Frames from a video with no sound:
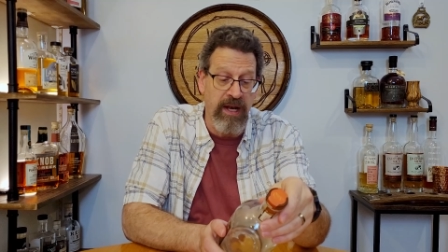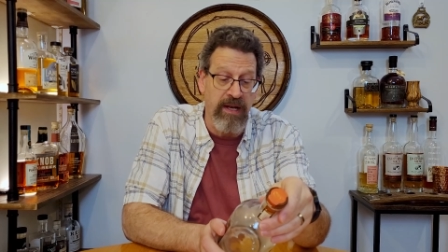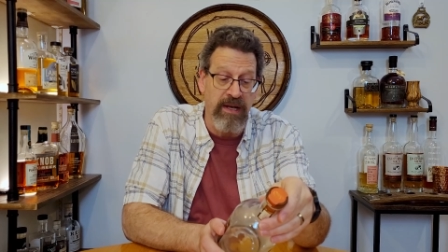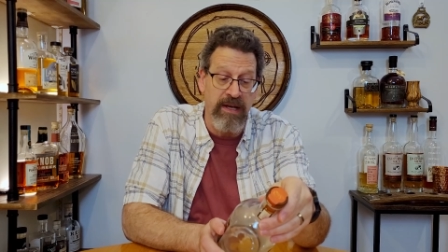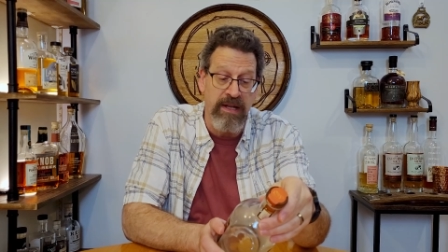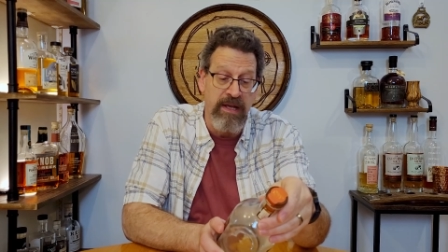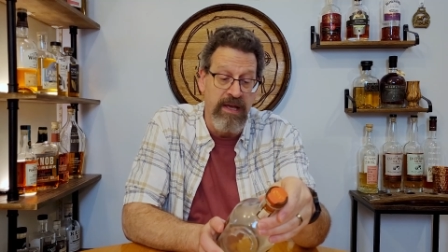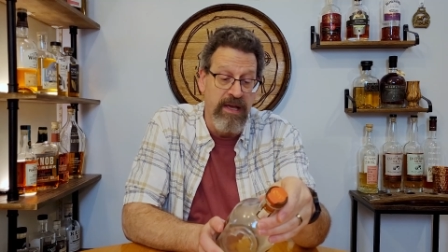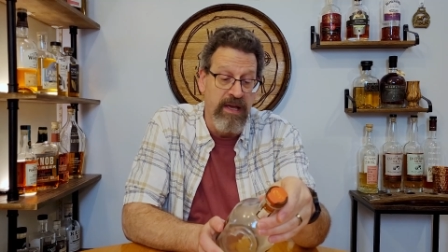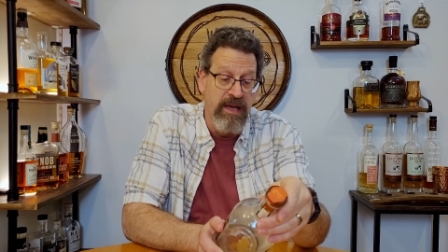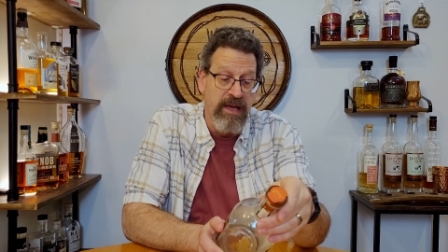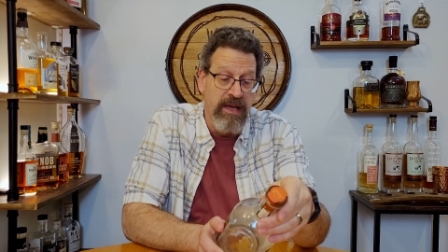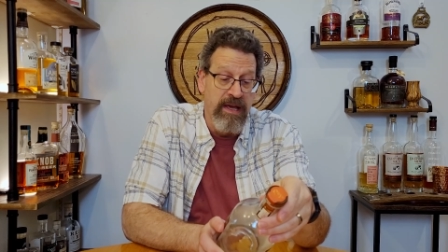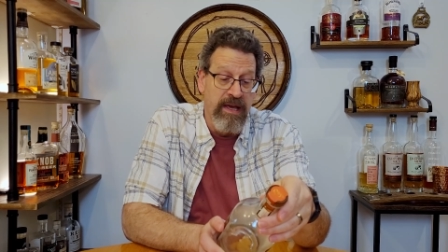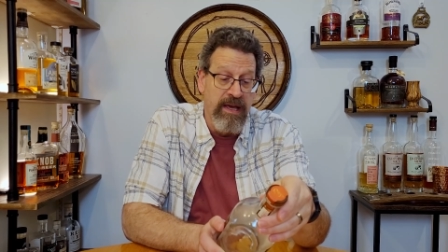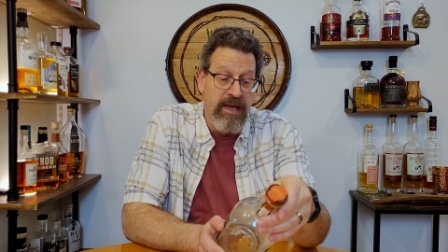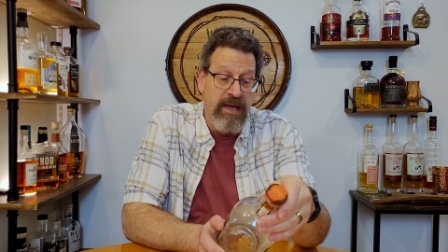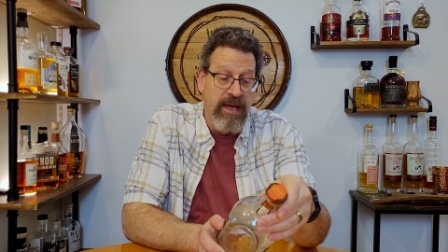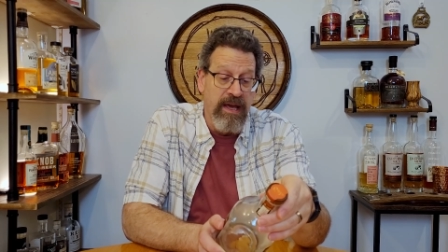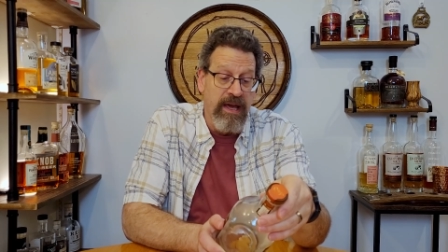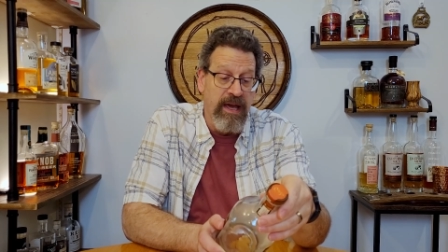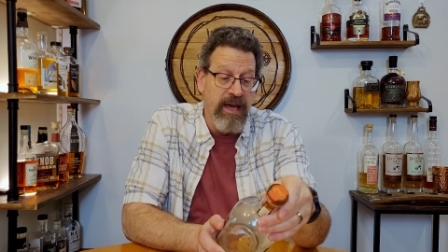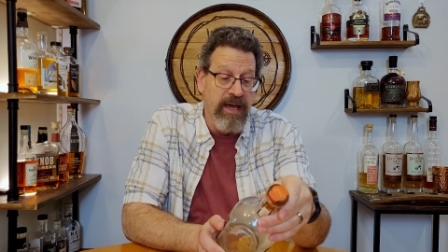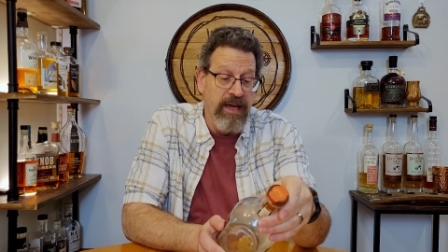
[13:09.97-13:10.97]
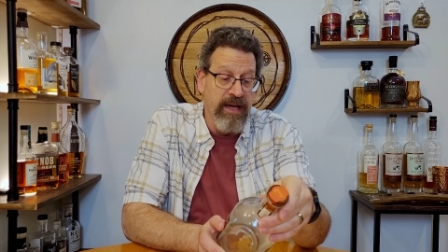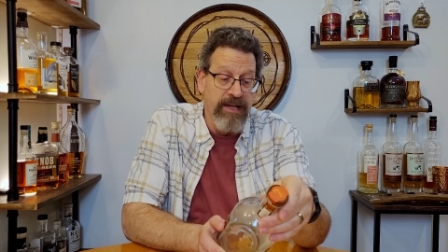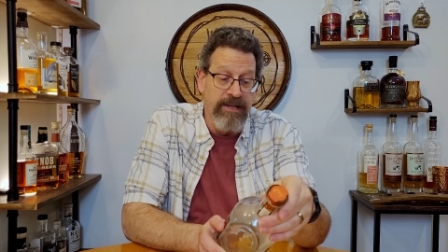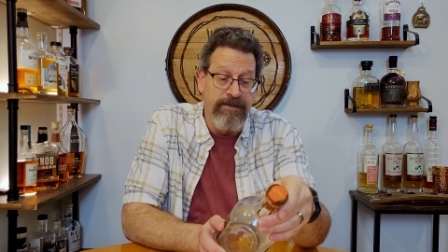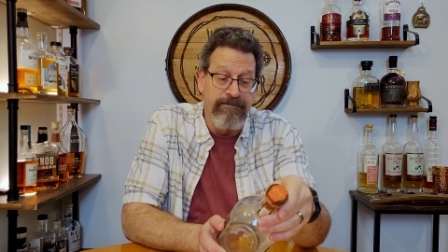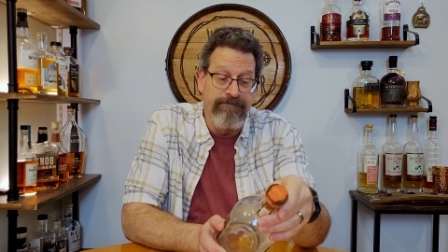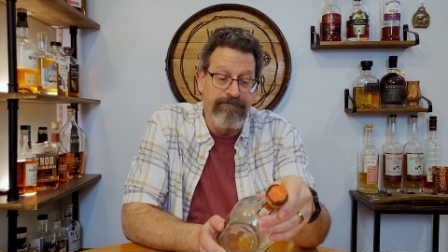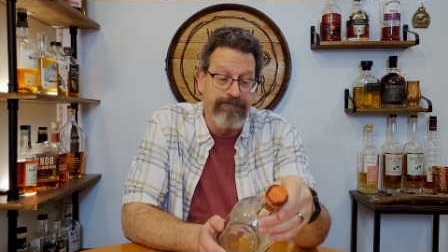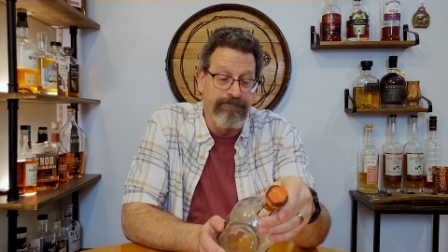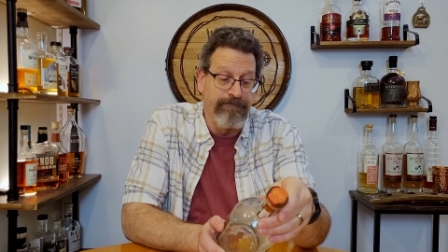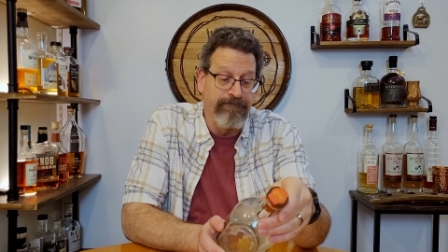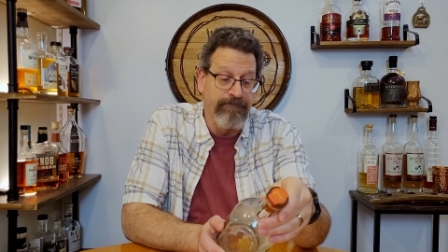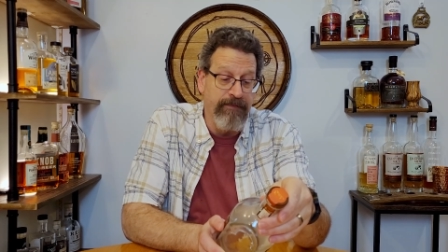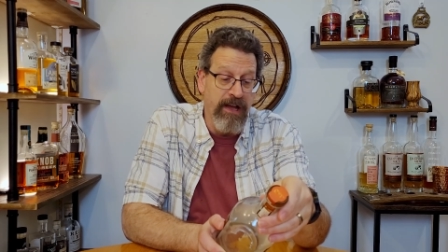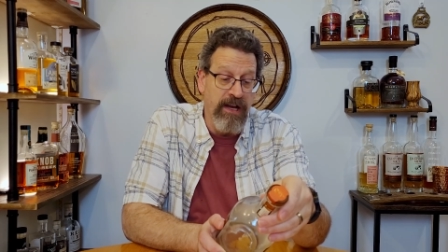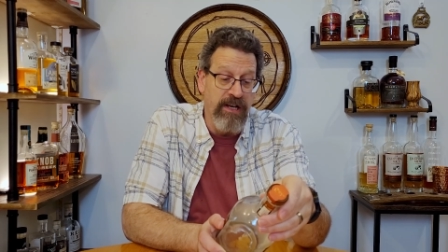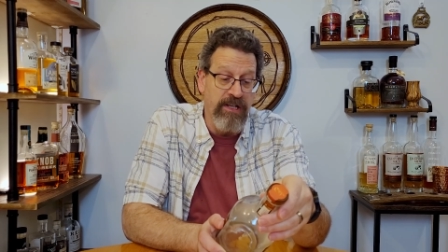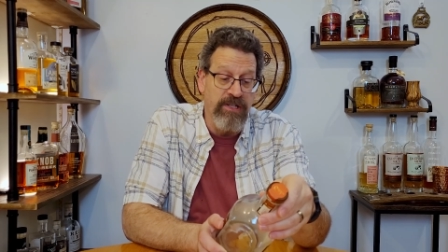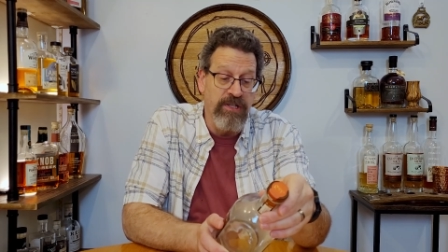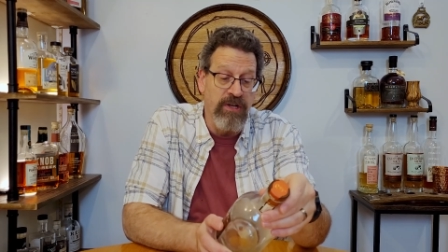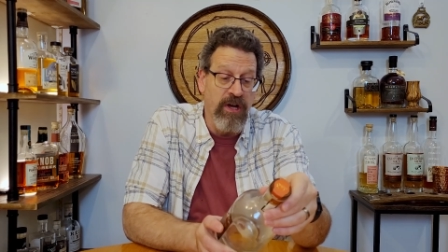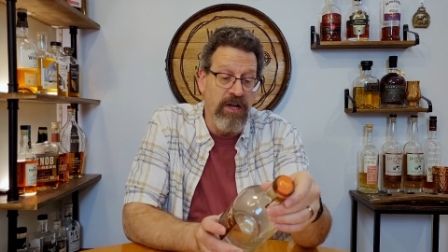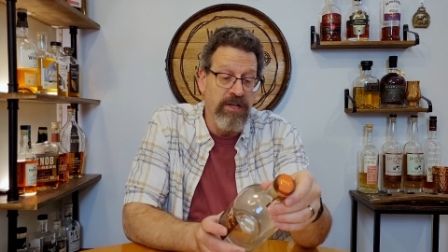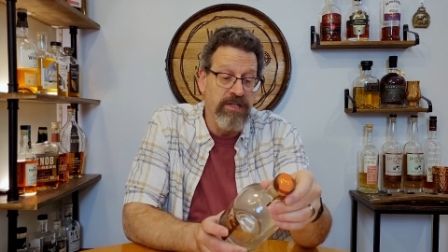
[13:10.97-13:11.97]
And and and
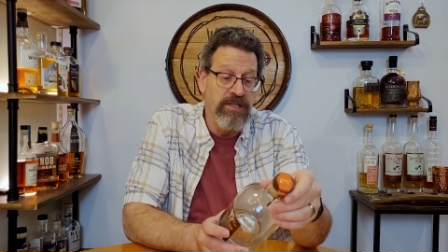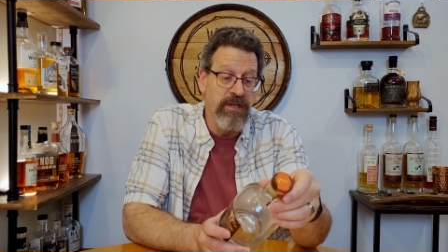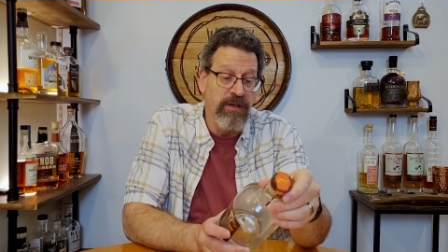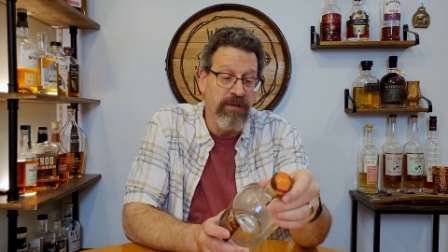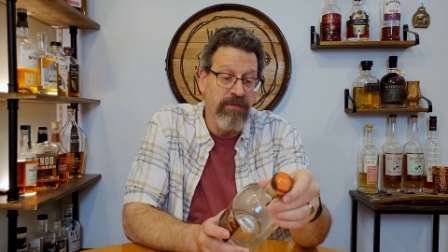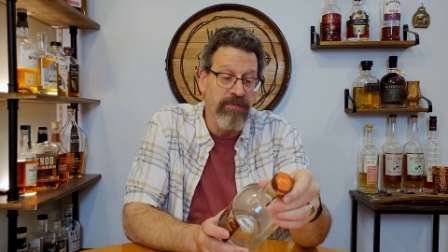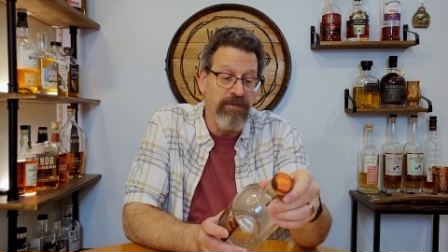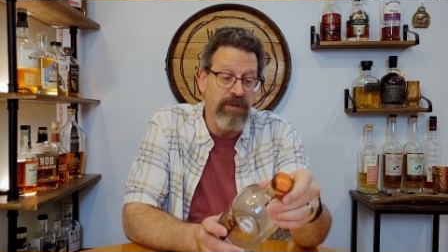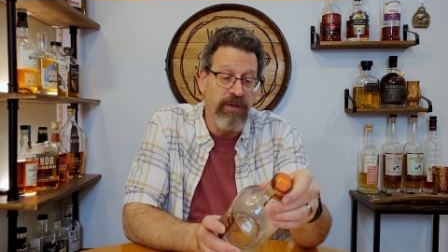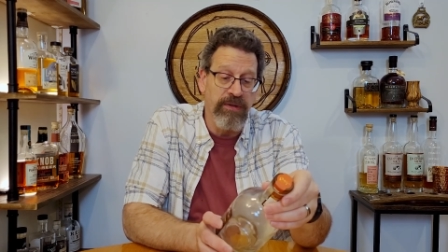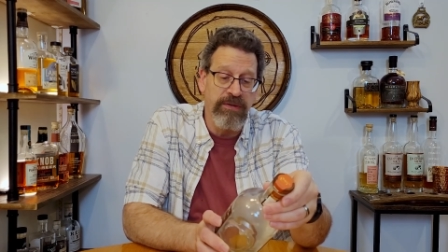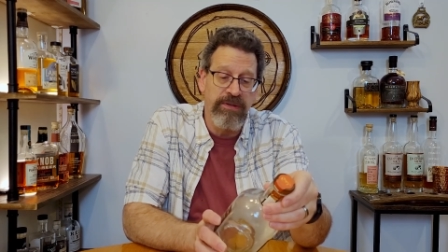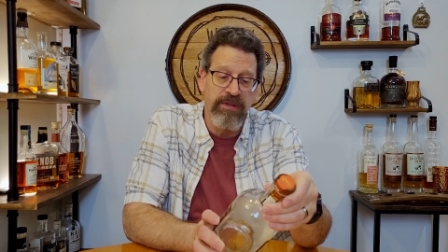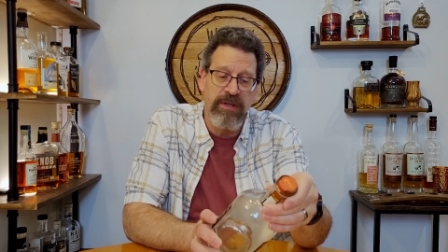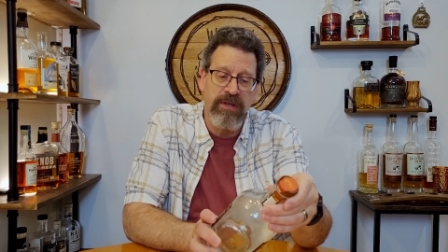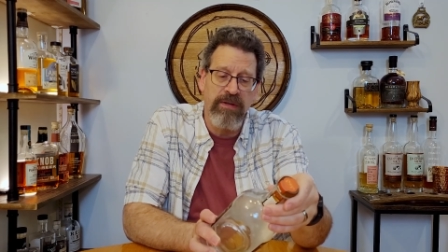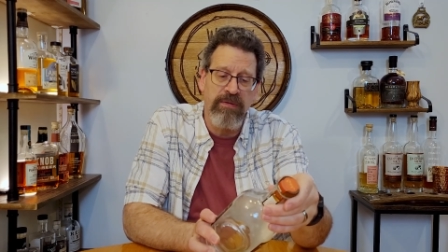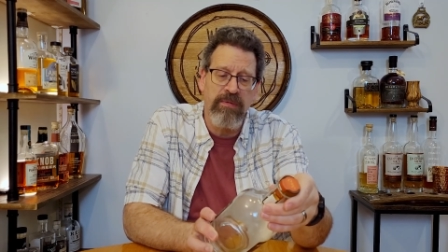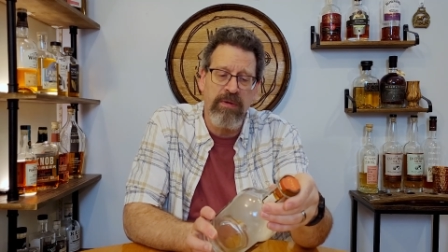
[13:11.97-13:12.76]
it's non-chill filtered.